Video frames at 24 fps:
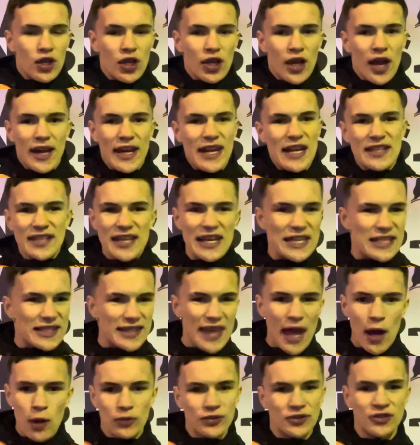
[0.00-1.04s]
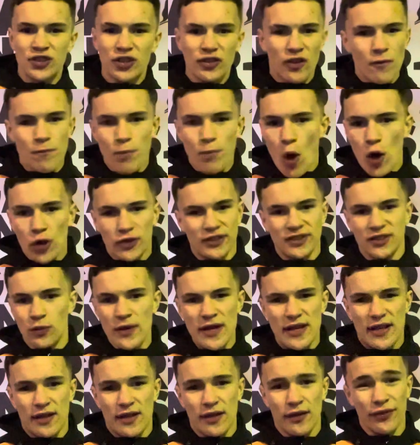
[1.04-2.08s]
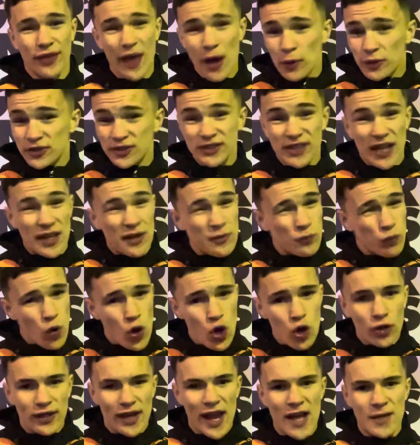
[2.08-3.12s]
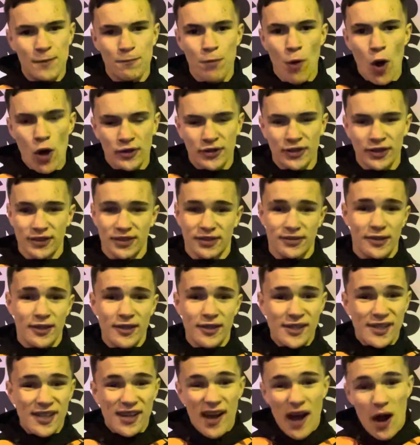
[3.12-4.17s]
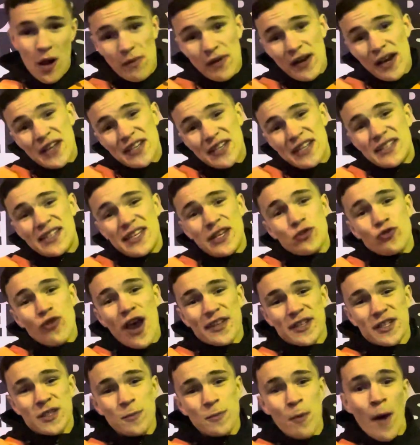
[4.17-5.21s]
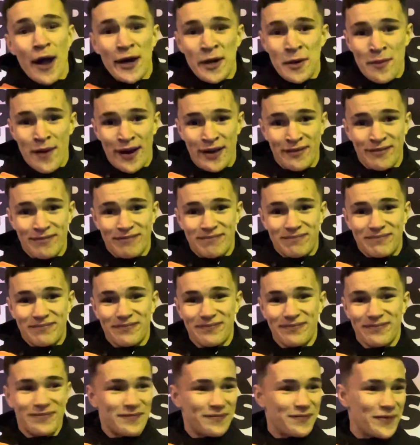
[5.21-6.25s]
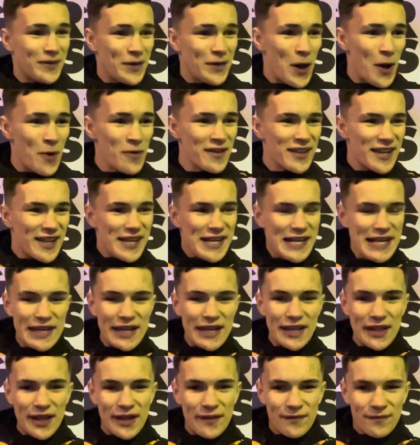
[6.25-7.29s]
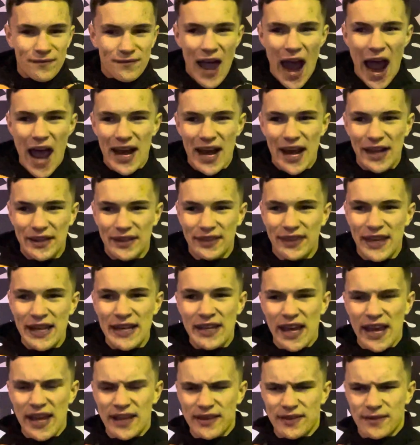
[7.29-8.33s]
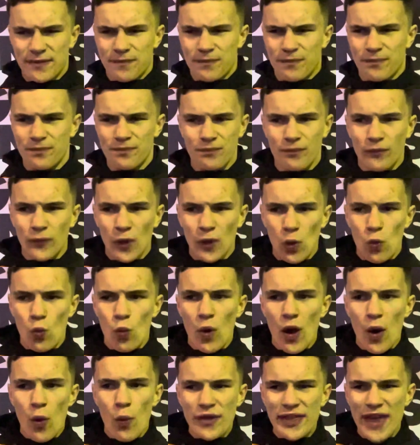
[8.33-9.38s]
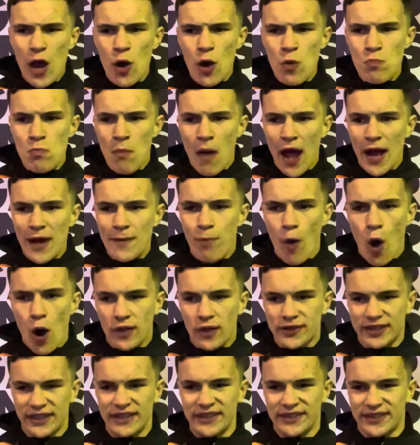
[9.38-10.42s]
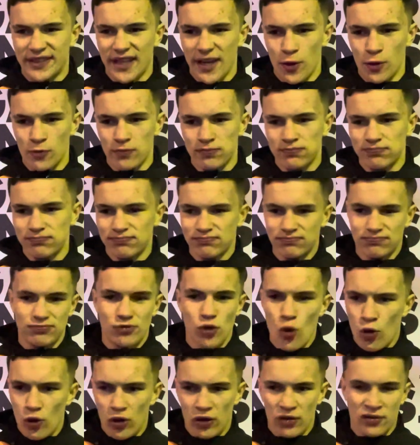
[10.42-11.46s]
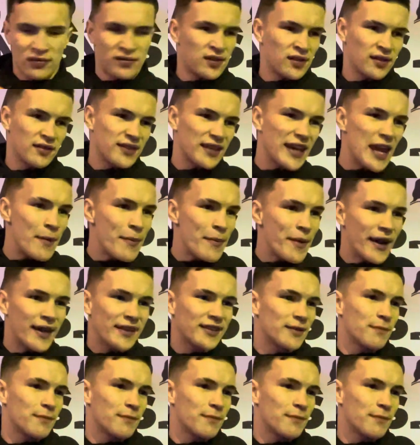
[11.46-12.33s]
He sees thousands of good boxers a week. Thousands, and world-class boxers. How many has he seen dressed as Spider-Man? You know, I like to think without my boxing skill, all the gimmicks,